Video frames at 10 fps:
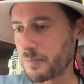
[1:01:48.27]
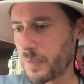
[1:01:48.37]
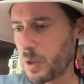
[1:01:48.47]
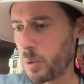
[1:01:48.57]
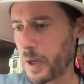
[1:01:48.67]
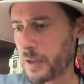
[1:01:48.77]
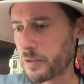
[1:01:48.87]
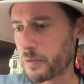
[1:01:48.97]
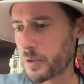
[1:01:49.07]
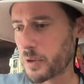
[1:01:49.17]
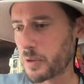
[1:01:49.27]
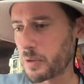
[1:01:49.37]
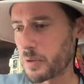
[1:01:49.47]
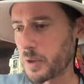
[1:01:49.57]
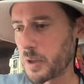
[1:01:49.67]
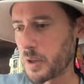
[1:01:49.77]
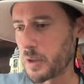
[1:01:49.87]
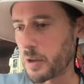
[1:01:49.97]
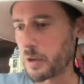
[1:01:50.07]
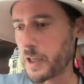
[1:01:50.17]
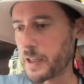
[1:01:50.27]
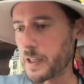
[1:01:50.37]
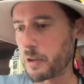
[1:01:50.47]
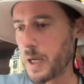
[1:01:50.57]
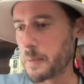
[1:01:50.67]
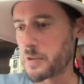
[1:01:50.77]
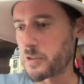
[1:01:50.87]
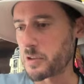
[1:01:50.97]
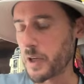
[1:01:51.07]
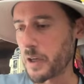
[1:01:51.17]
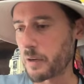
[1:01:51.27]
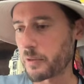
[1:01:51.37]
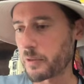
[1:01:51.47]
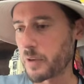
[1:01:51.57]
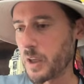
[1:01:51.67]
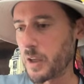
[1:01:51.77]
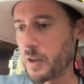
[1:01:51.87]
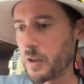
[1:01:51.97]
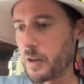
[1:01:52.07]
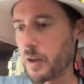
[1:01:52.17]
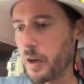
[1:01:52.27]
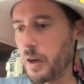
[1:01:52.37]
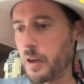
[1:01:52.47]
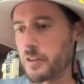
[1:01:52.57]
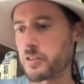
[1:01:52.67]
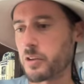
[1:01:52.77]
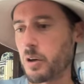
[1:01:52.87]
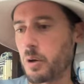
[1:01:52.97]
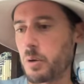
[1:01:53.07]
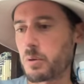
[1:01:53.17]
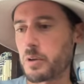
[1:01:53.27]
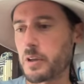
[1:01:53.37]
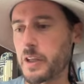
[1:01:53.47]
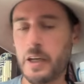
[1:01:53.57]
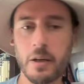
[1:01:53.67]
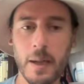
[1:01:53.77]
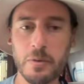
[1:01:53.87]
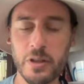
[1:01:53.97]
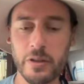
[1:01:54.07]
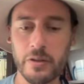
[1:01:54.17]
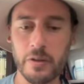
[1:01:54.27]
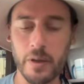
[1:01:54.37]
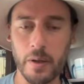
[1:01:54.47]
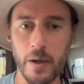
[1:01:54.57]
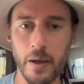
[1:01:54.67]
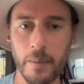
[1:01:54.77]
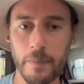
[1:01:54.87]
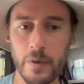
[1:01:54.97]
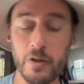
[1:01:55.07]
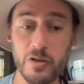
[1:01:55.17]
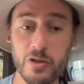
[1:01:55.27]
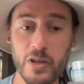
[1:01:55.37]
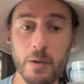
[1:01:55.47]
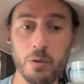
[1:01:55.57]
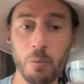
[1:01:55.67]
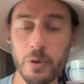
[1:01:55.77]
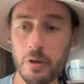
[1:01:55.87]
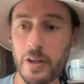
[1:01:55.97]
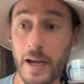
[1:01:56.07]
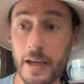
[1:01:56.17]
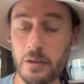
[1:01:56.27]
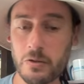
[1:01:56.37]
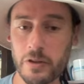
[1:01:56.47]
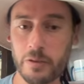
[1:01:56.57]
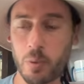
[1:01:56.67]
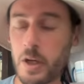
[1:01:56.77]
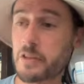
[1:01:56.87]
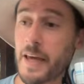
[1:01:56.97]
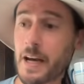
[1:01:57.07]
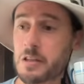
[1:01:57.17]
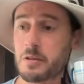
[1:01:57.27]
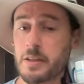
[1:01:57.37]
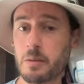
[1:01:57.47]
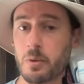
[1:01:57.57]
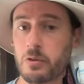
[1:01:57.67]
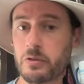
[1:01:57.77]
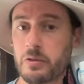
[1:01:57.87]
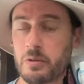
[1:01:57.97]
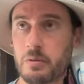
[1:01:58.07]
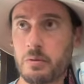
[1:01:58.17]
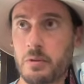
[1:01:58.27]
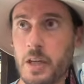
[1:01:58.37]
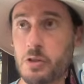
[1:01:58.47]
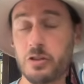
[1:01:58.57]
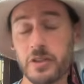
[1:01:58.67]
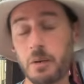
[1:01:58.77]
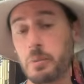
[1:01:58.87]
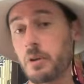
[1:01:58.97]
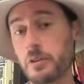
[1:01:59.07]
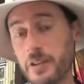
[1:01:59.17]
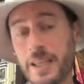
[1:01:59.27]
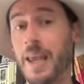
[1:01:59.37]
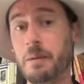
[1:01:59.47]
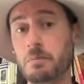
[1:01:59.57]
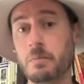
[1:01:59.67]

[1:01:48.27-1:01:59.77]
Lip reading: Who asked for, okay, gear options and trade-offs. So gear options, general build that I use at this point is actually the most interesting build in the game.